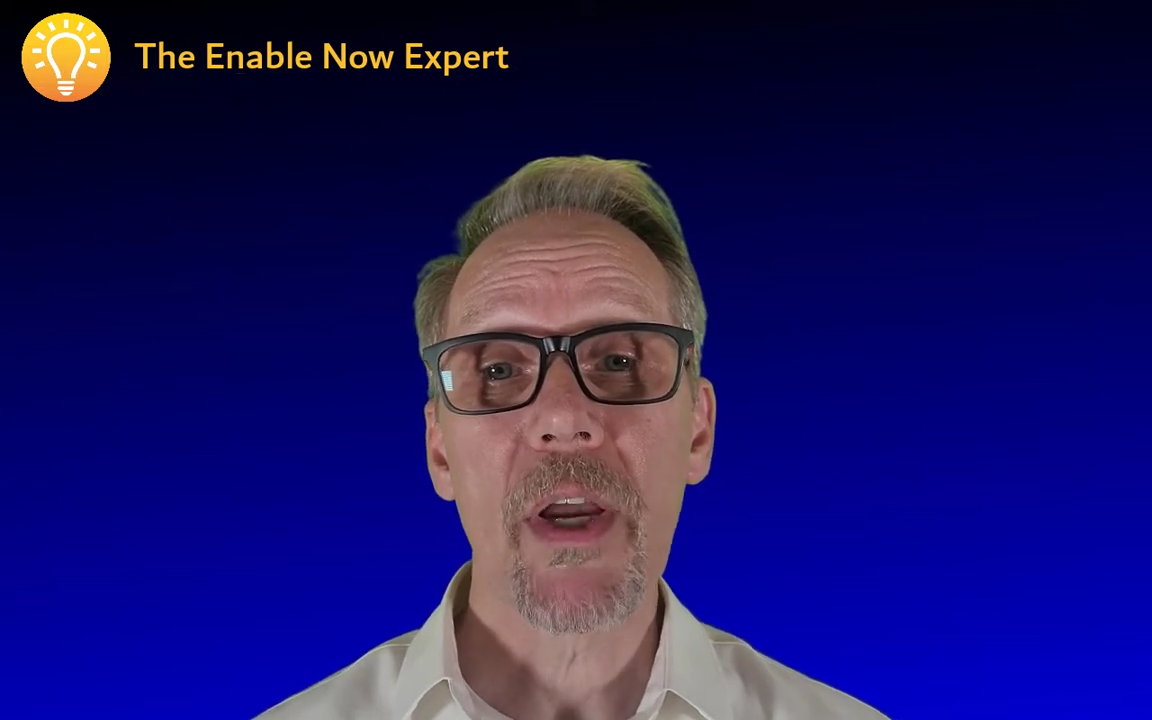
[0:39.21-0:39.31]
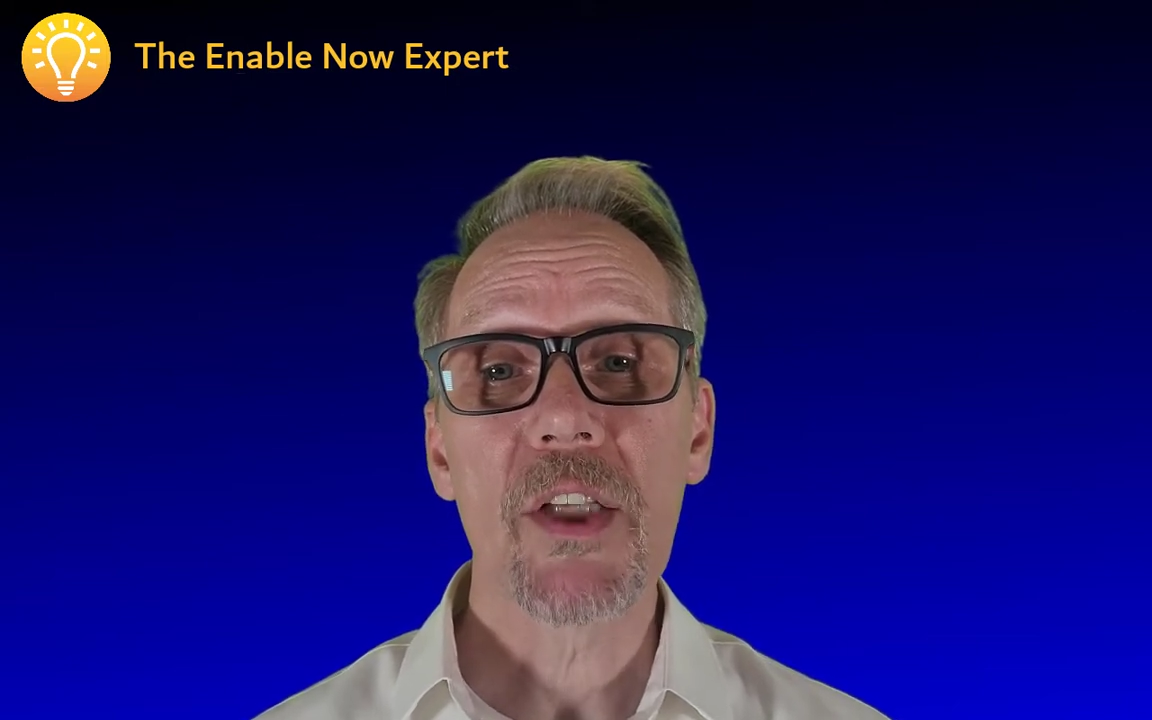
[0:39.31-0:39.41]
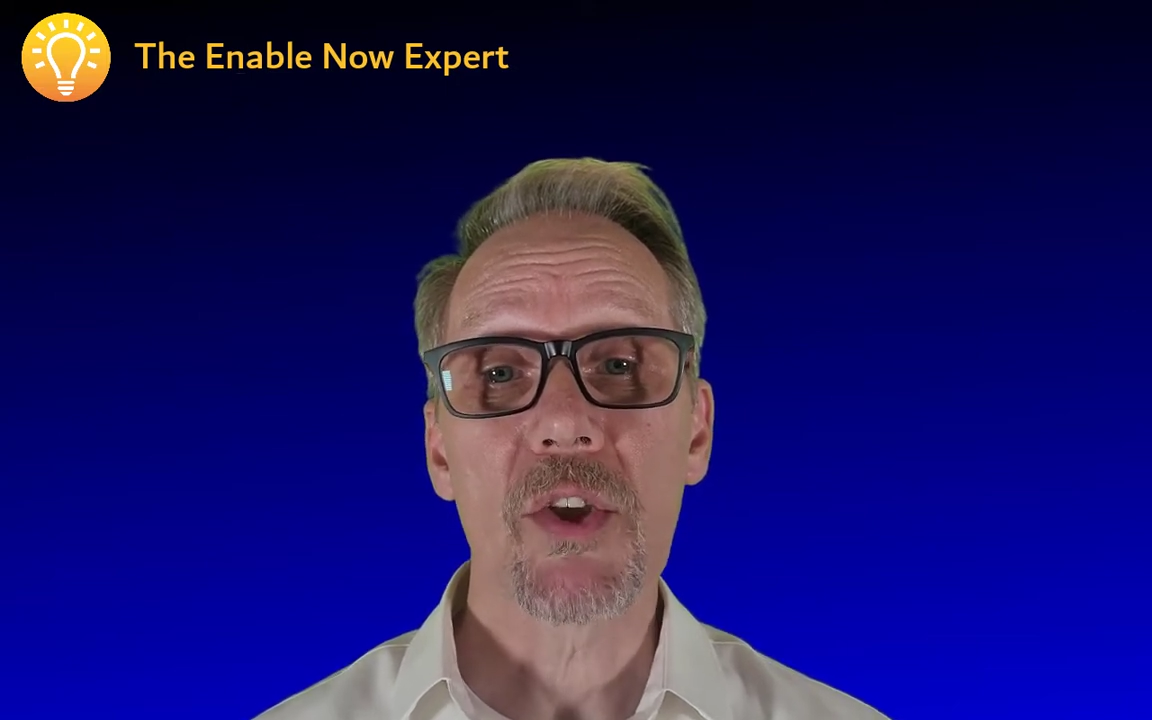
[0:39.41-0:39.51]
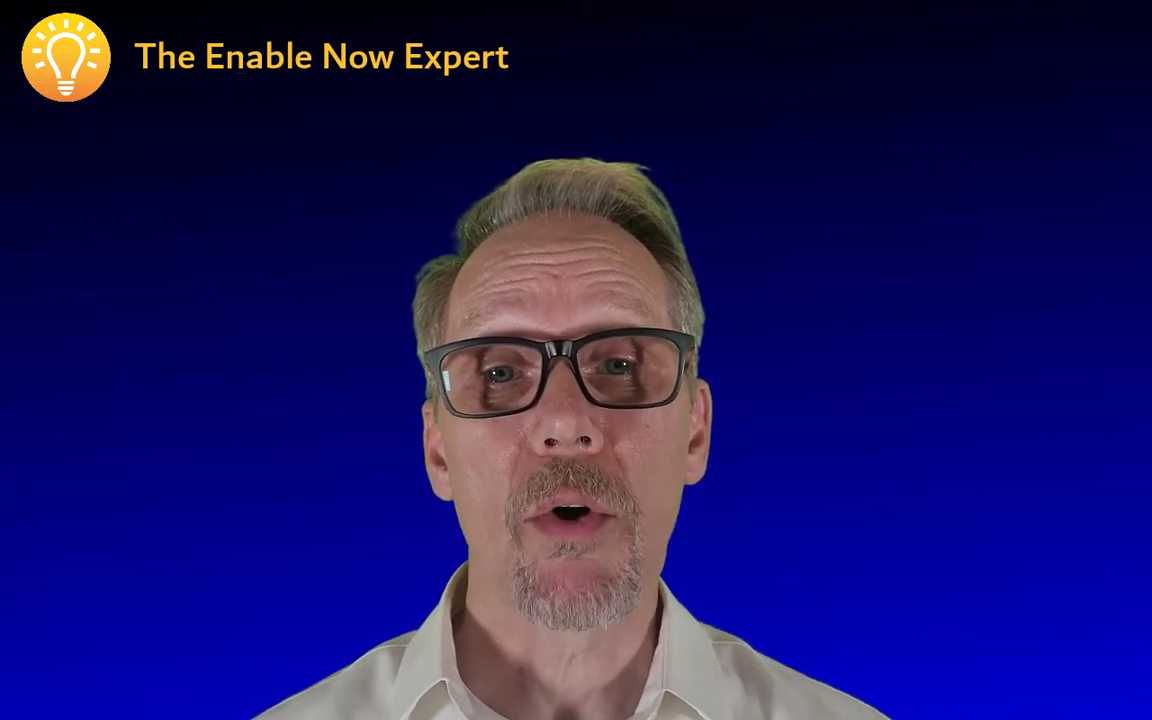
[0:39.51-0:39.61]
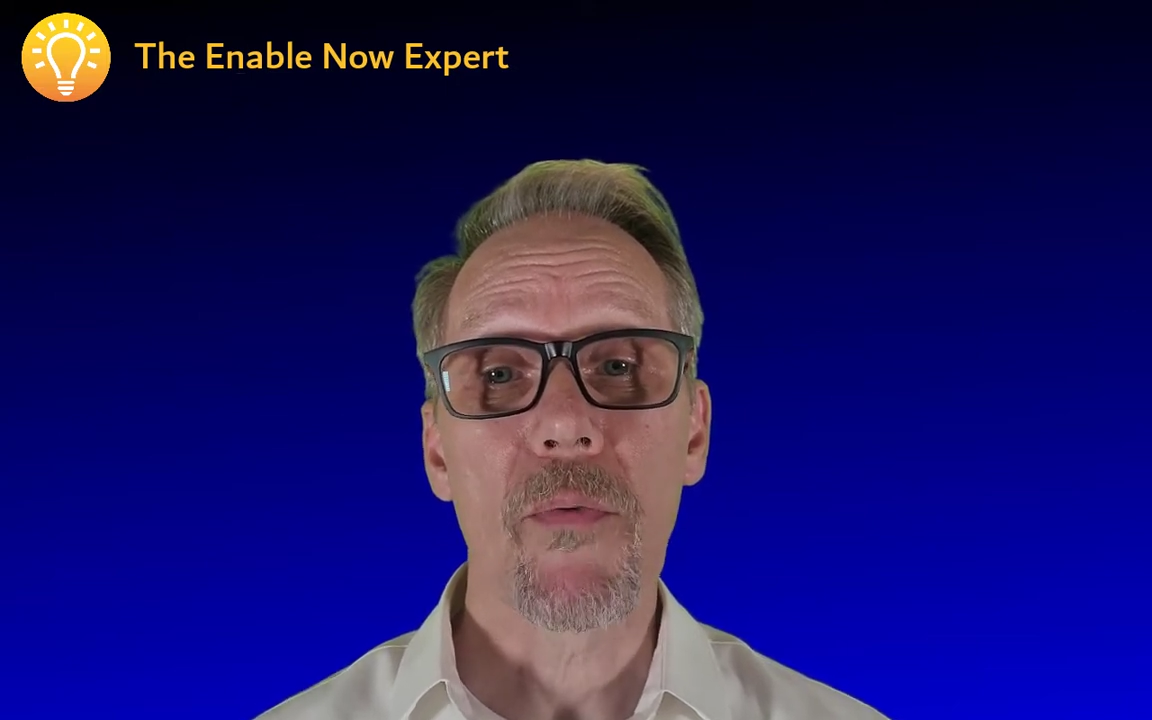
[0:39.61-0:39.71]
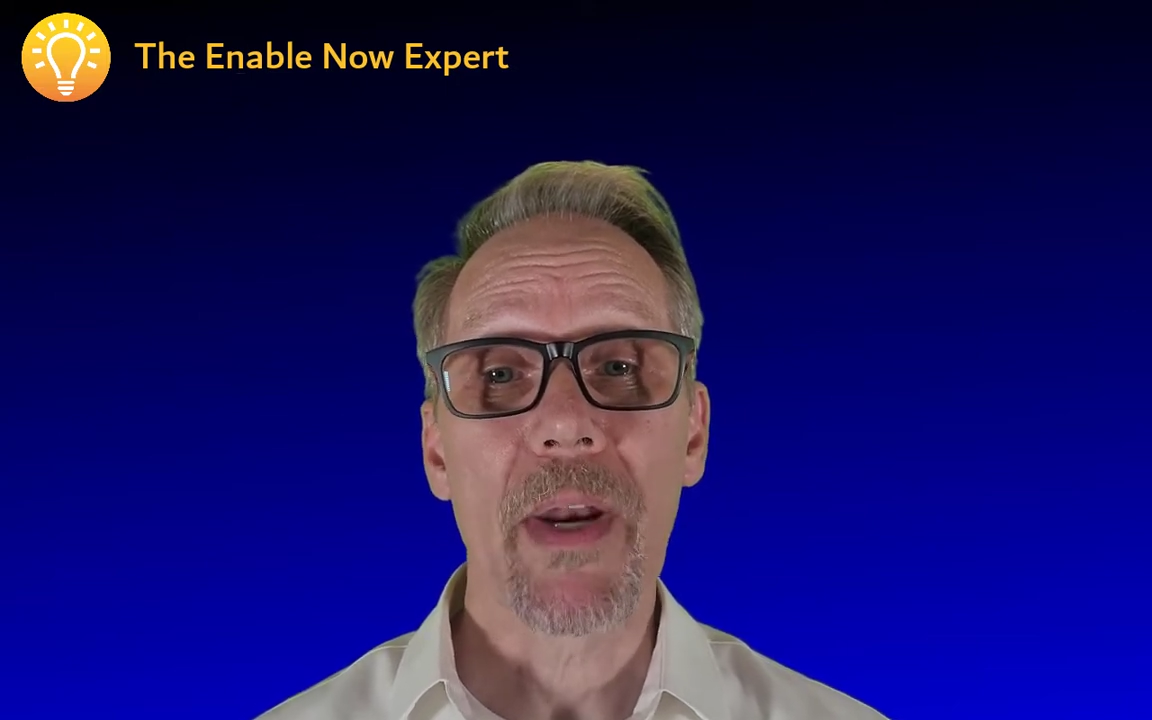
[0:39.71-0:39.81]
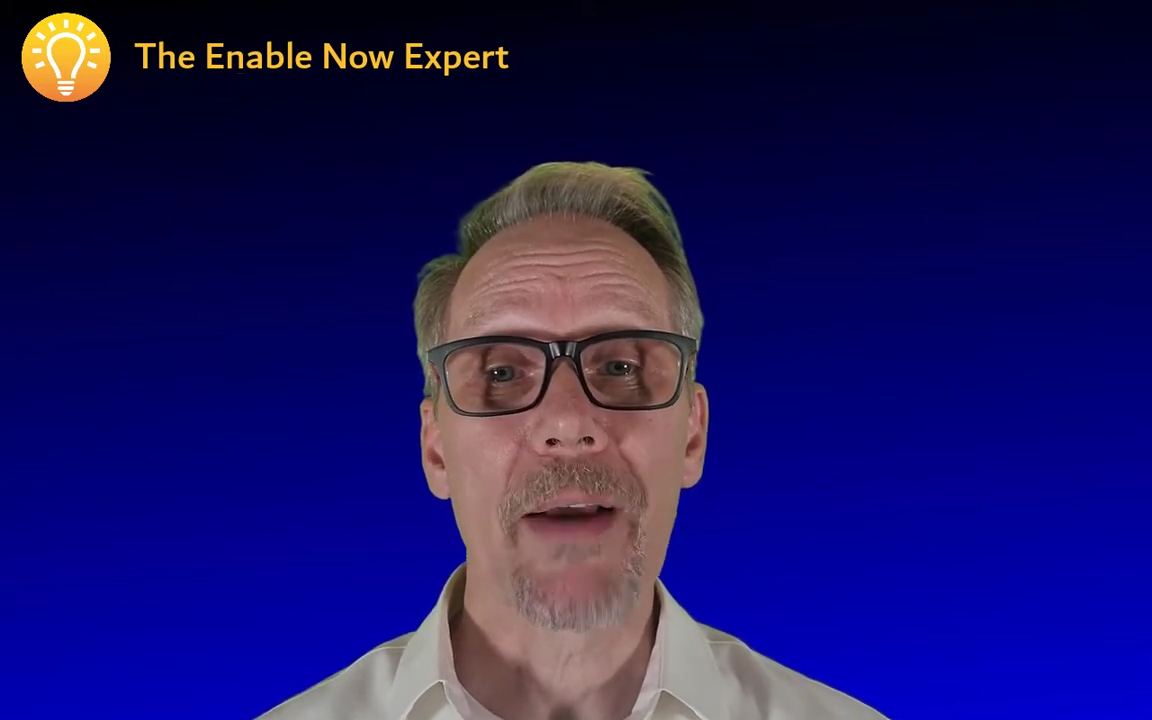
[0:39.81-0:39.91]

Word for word: rates are often